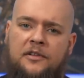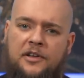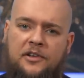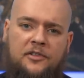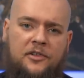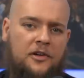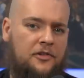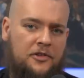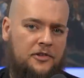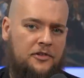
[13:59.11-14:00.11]
this
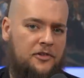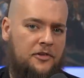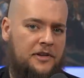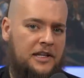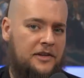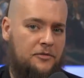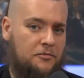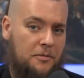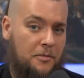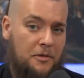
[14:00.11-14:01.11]
answer does not
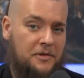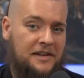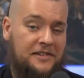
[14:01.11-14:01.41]
even remotely